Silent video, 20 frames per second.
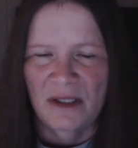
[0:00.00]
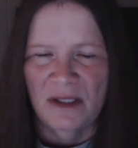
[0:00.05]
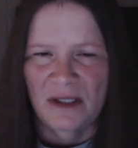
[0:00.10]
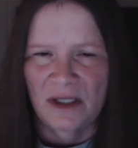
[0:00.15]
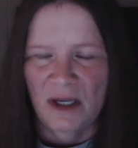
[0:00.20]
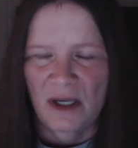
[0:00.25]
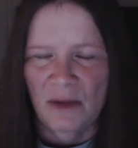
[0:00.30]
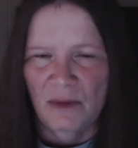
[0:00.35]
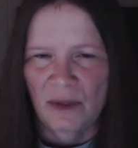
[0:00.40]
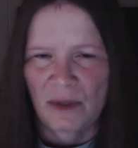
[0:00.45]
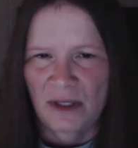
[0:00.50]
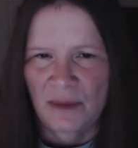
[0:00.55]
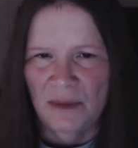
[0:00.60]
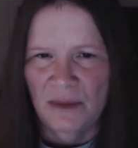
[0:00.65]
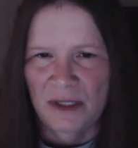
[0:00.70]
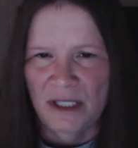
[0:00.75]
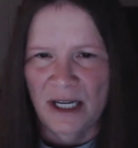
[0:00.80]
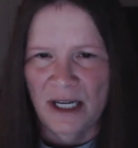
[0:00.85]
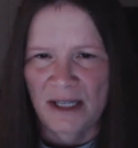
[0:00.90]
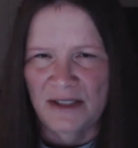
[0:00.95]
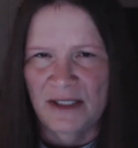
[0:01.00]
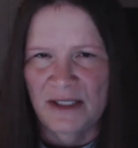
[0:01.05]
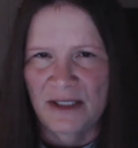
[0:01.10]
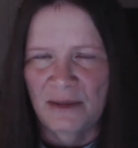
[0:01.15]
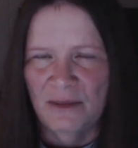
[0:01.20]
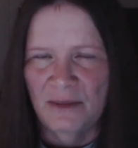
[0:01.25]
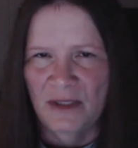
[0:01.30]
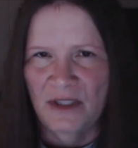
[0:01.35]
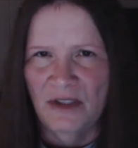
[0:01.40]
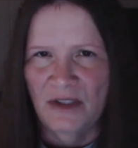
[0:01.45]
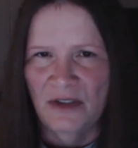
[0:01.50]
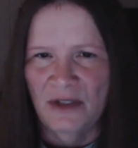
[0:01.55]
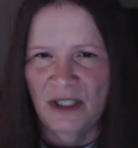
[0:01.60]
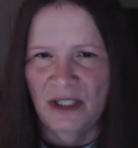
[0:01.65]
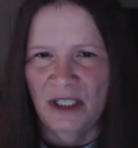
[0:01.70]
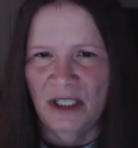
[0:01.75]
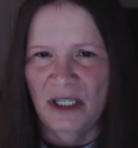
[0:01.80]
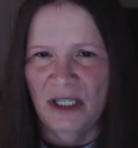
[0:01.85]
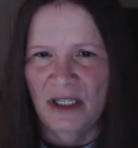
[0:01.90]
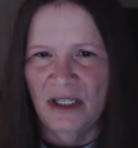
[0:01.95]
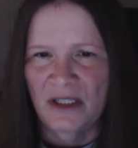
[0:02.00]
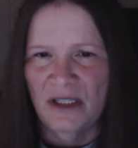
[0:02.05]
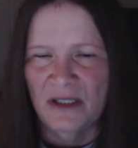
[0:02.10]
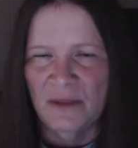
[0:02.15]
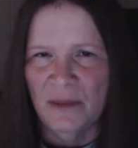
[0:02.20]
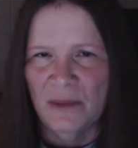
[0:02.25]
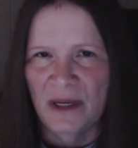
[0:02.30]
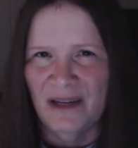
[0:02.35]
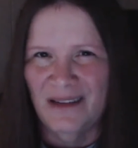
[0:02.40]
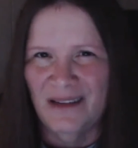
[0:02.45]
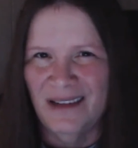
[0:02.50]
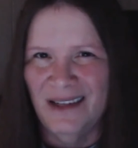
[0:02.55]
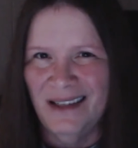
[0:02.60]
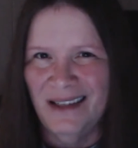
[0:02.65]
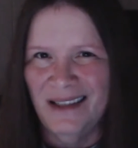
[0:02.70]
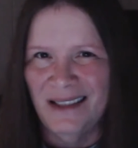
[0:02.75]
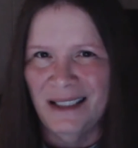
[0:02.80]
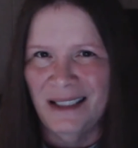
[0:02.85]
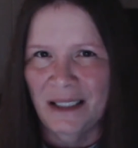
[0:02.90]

potassium that you're needing, it's magnesium.